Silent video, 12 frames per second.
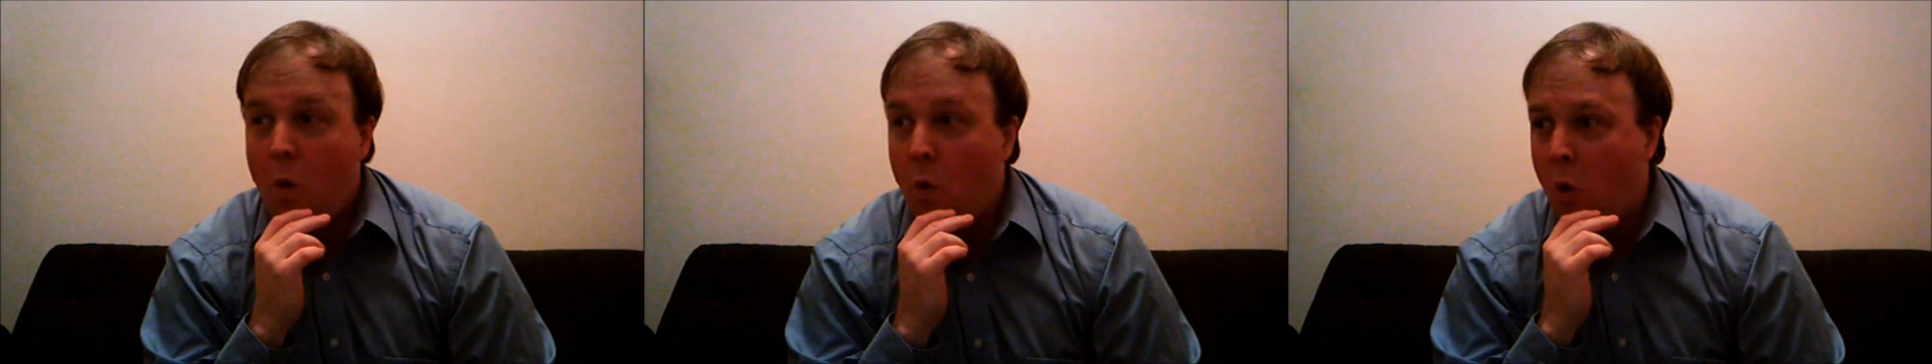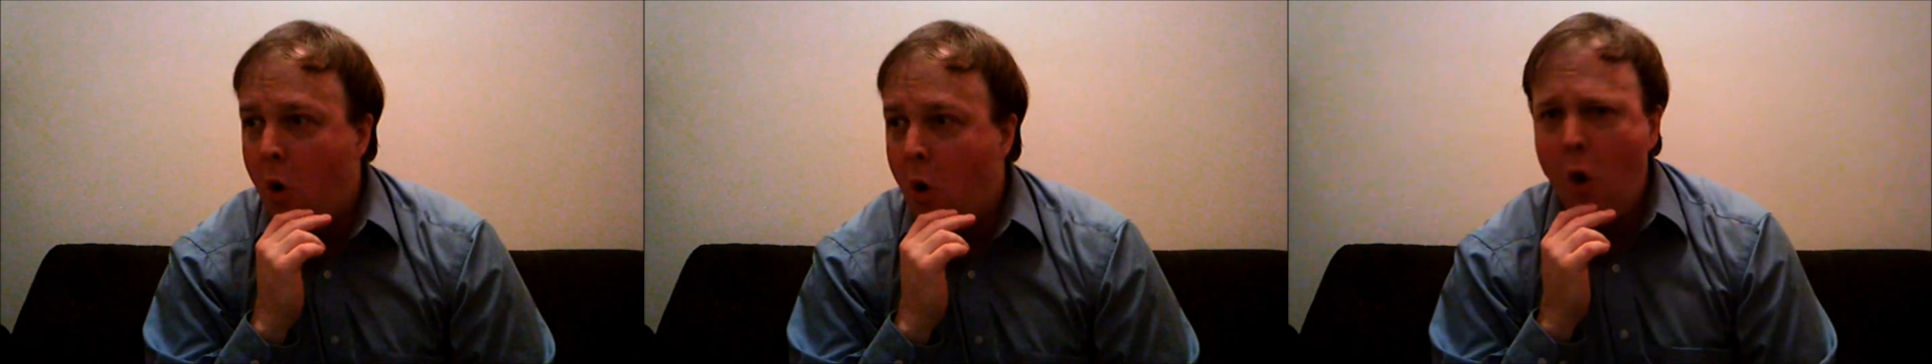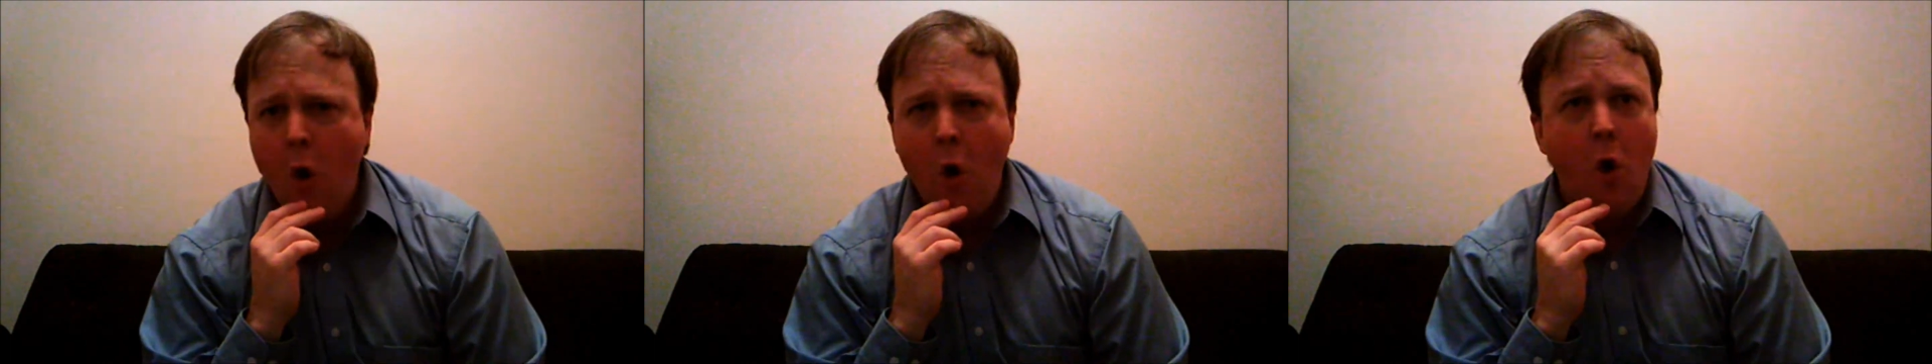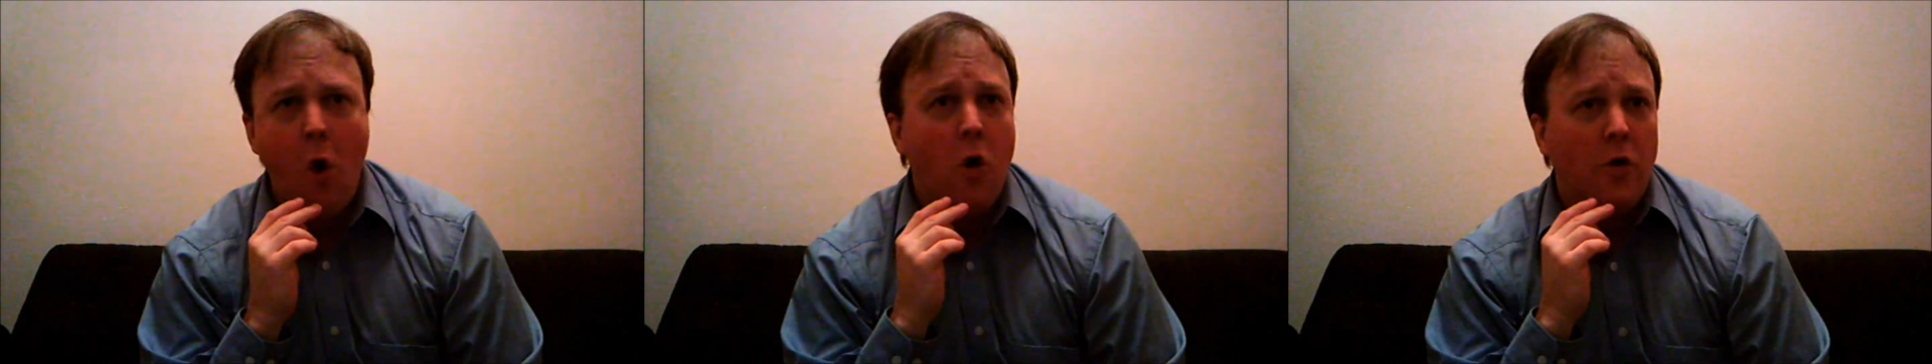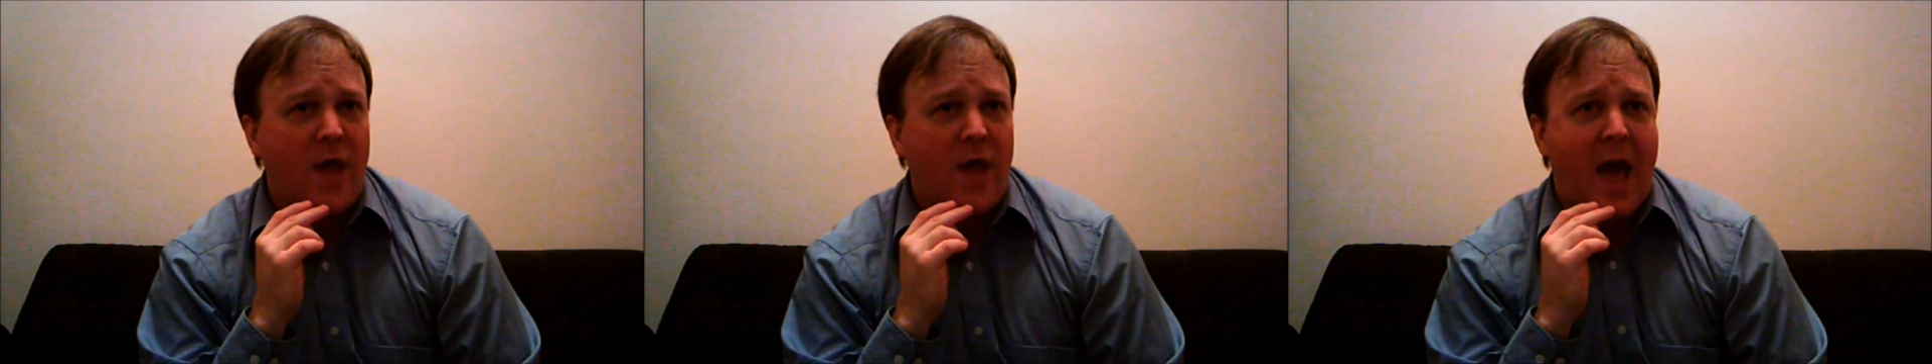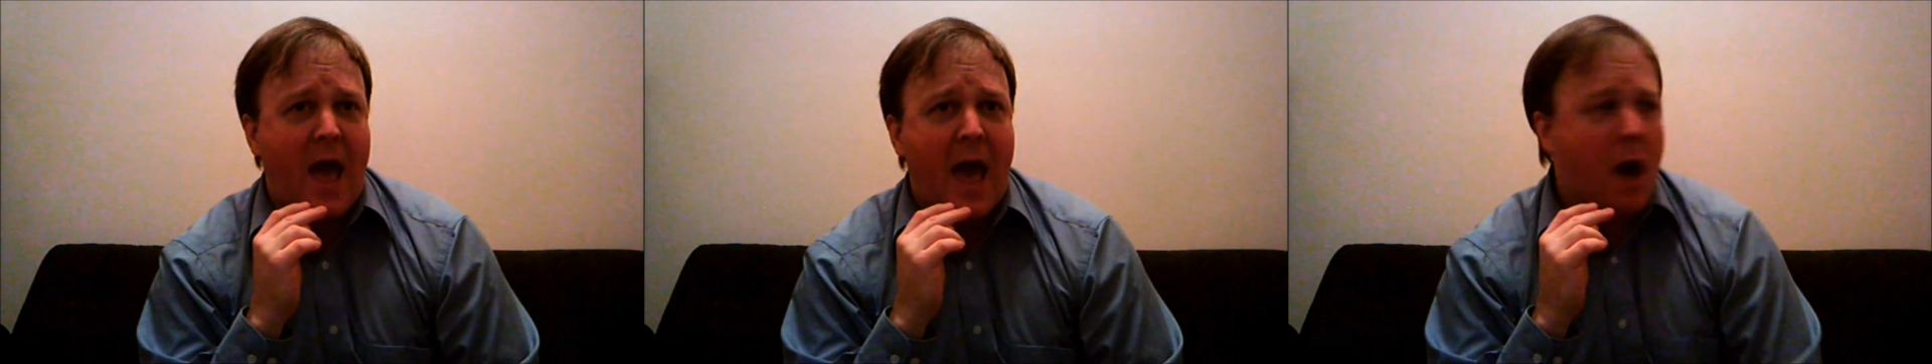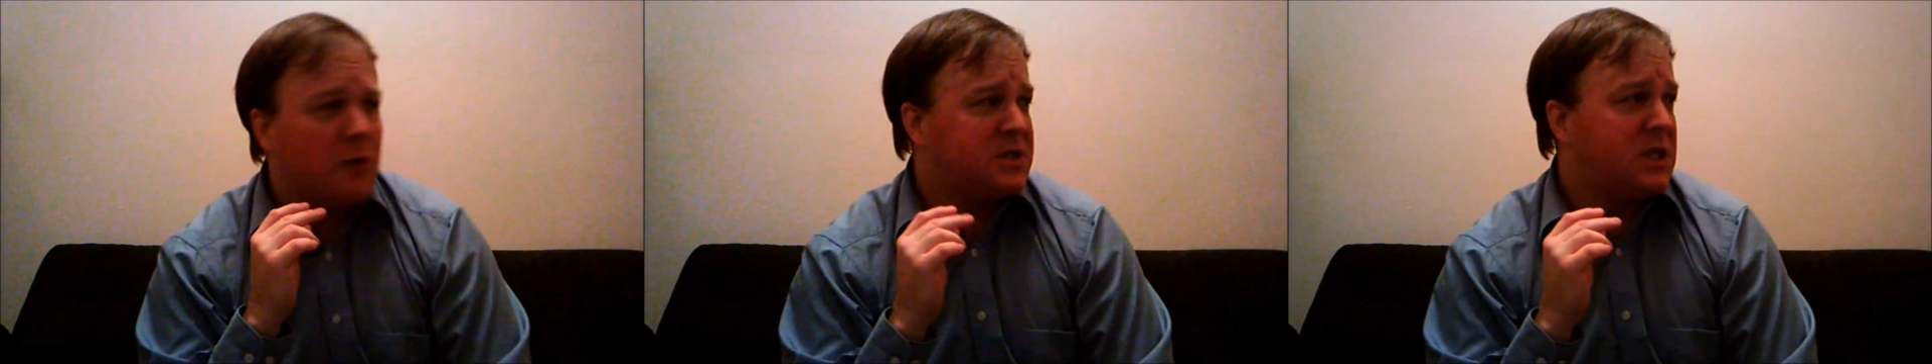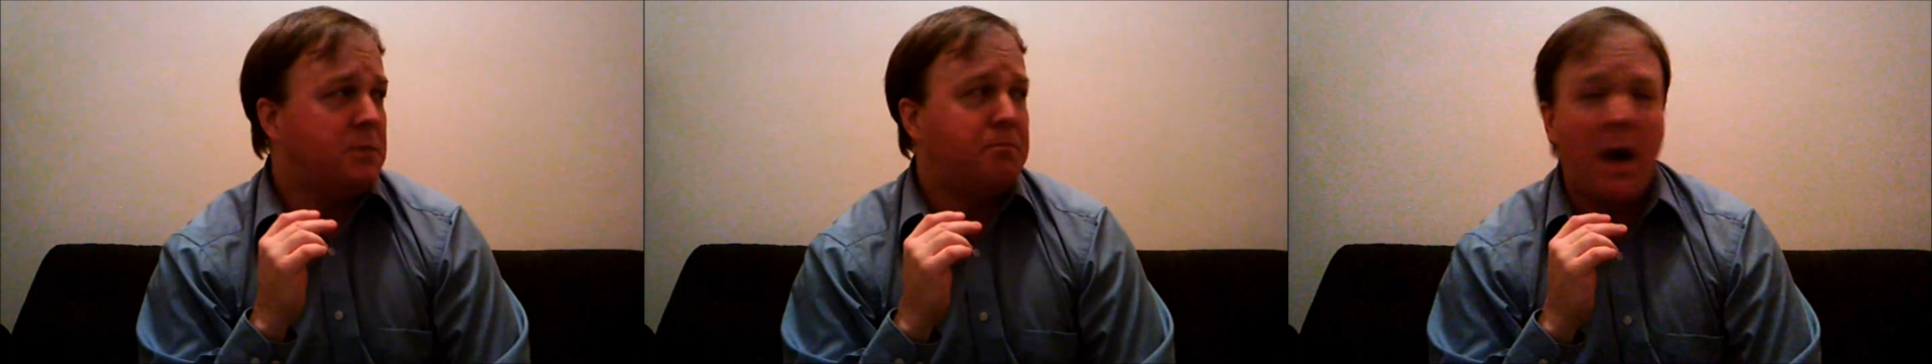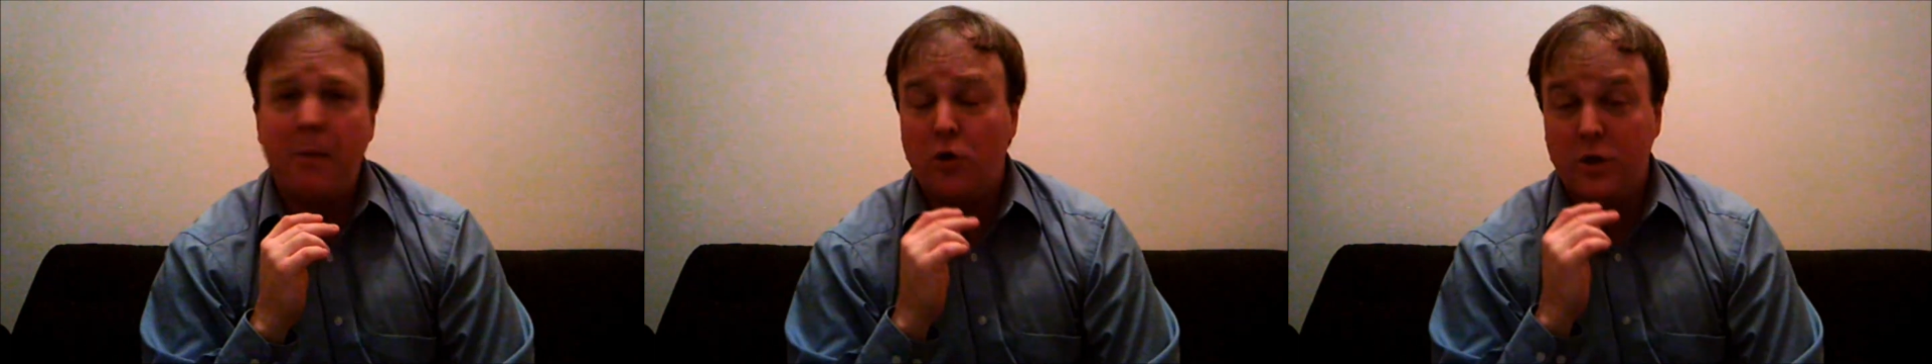Ooh, the housing bubble